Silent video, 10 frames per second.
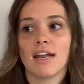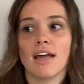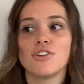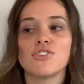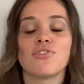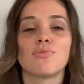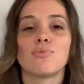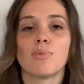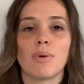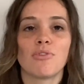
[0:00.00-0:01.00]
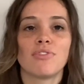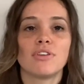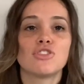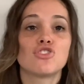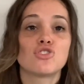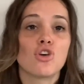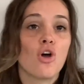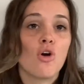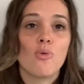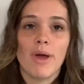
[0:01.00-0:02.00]
And I just remember feeling
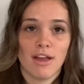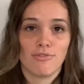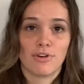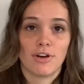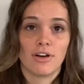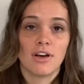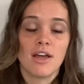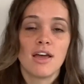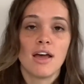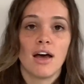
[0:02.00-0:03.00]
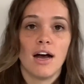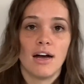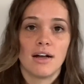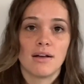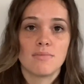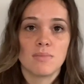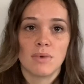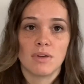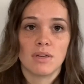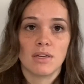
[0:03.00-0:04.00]
so bad for her.
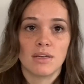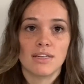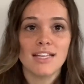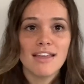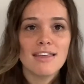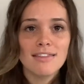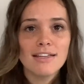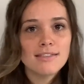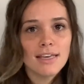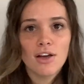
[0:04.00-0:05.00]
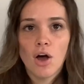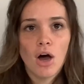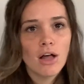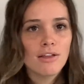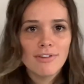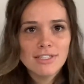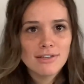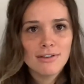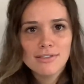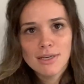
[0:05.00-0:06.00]
Because I think that's like all of us
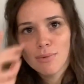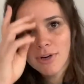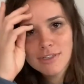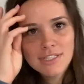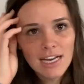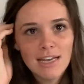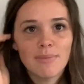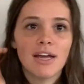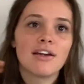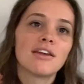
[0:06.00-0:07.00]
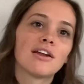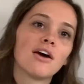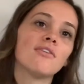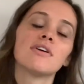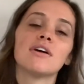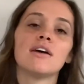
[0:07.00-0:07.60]
girls' like worst nightmare, you know?